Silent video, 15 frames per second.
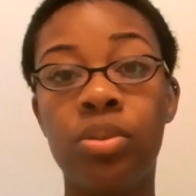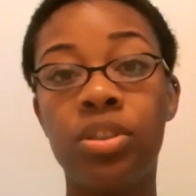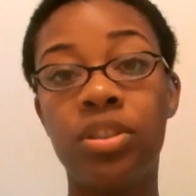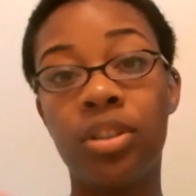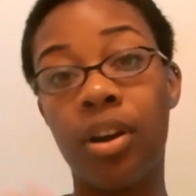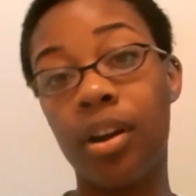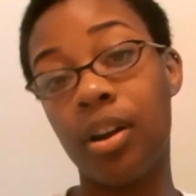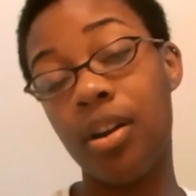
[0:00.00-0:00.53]

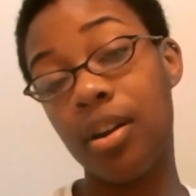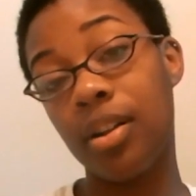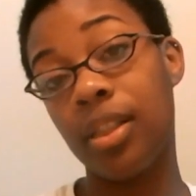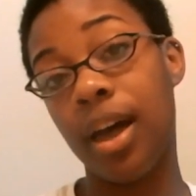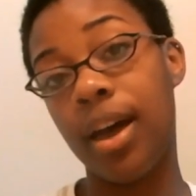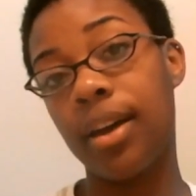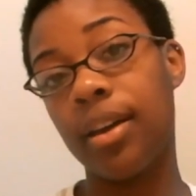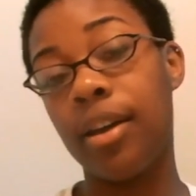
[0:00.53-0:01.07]
start
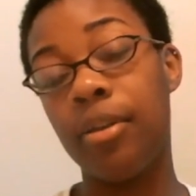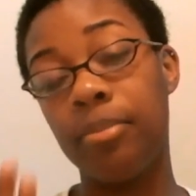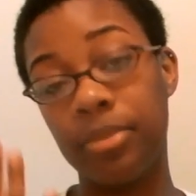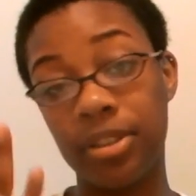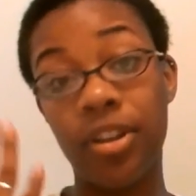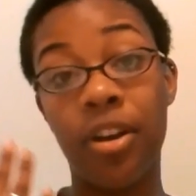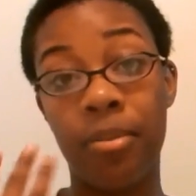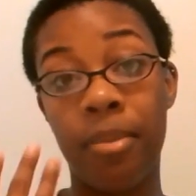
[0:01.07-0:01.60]

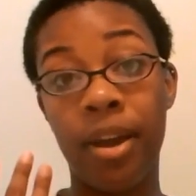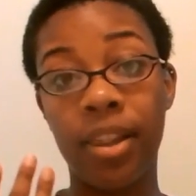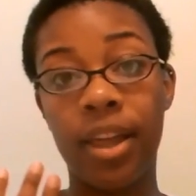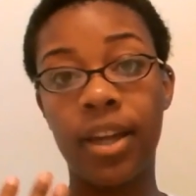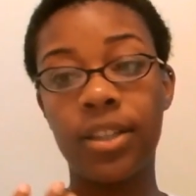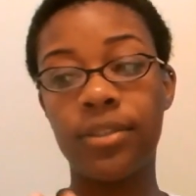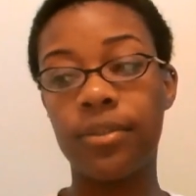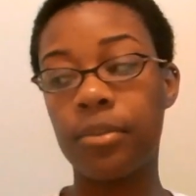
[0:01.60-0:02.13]
my
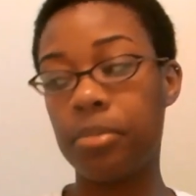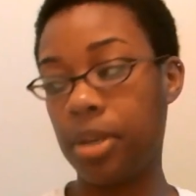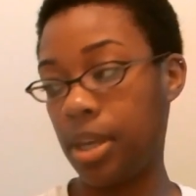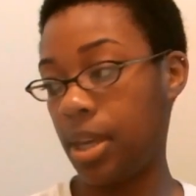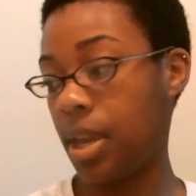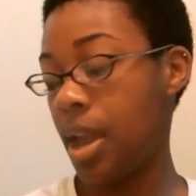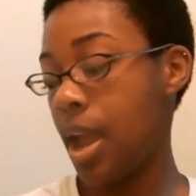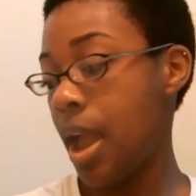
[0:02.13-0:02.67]
locks for
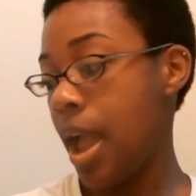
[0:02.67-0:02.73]
me.